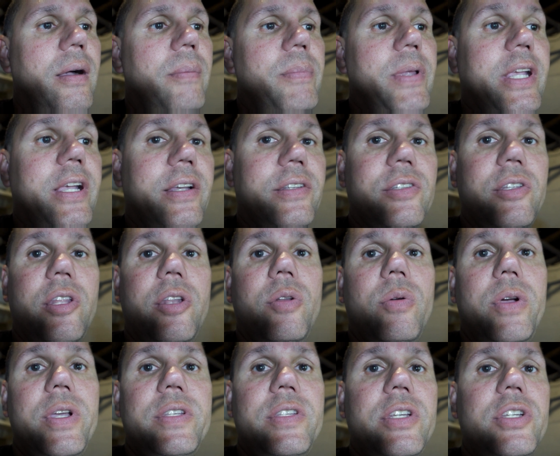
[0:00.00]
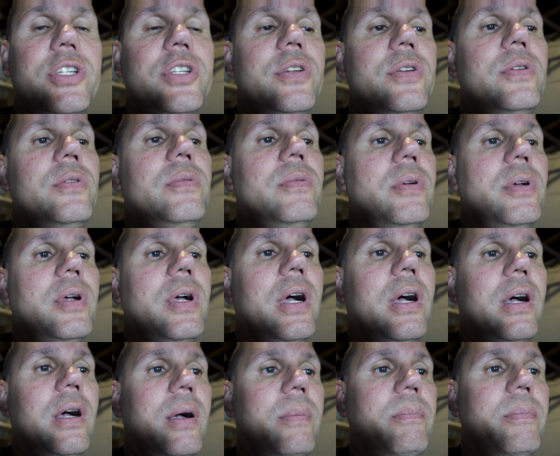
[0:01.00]
because of the noise issue,
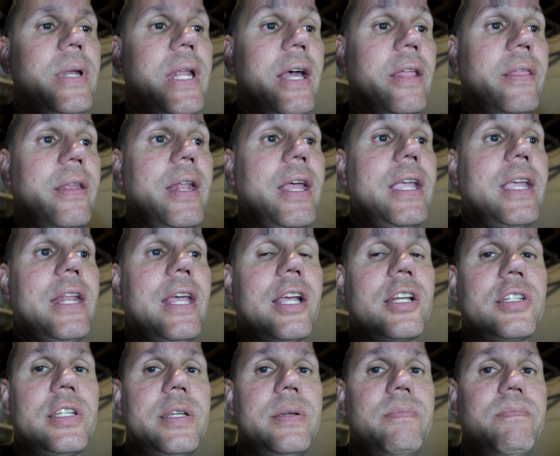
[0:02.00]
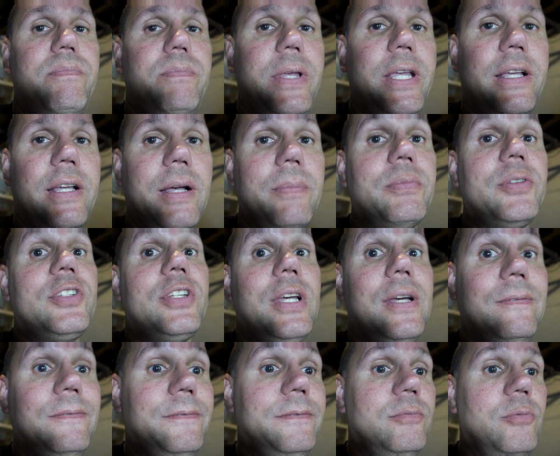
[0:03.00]
now that I can actually pick up
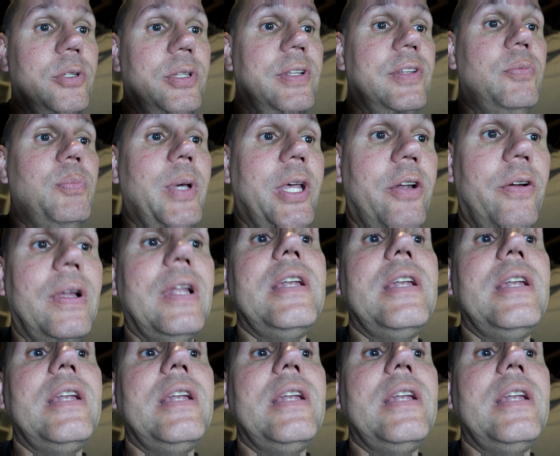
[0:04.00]
stuff with this better